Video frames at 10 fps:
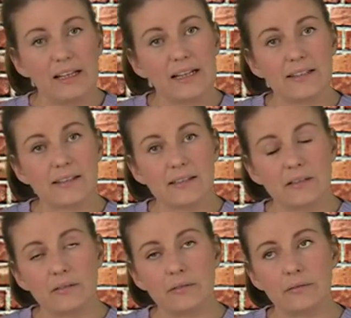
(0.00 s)
last
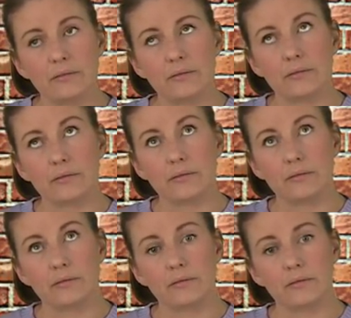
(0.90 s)

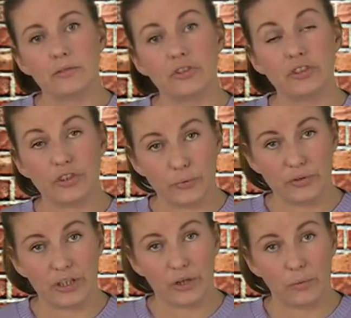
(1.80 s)

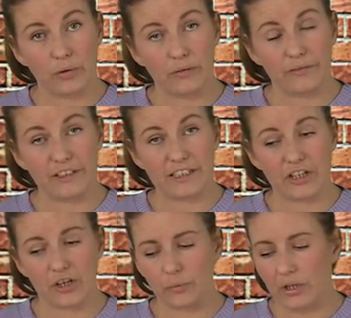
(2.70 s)
studio
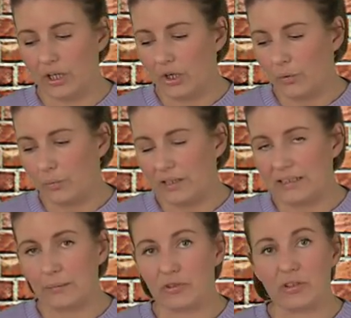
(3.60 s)
video, we
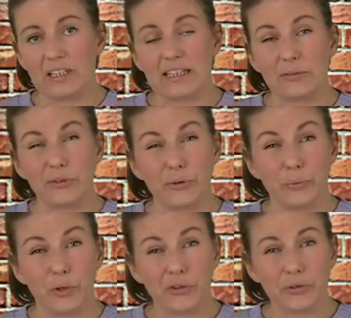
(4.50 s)
demonstrated how to do
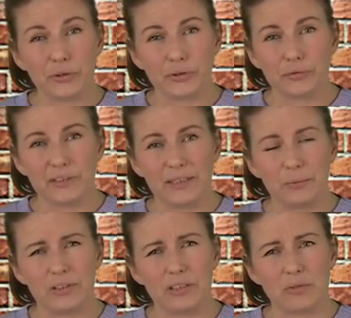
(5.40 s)
watercolouring,
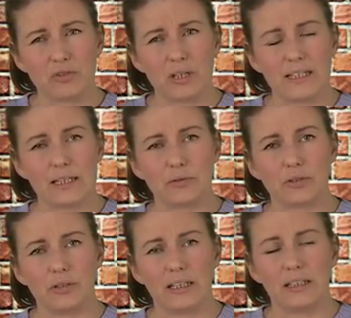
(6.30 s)
we demonstrated how to
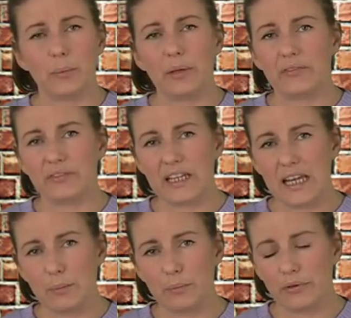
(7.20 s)
create a little bit of
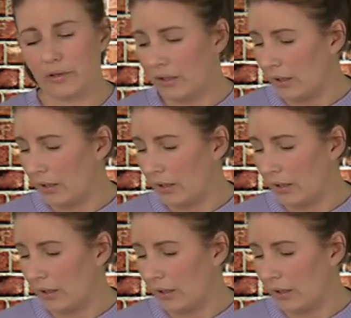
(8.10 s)
depth.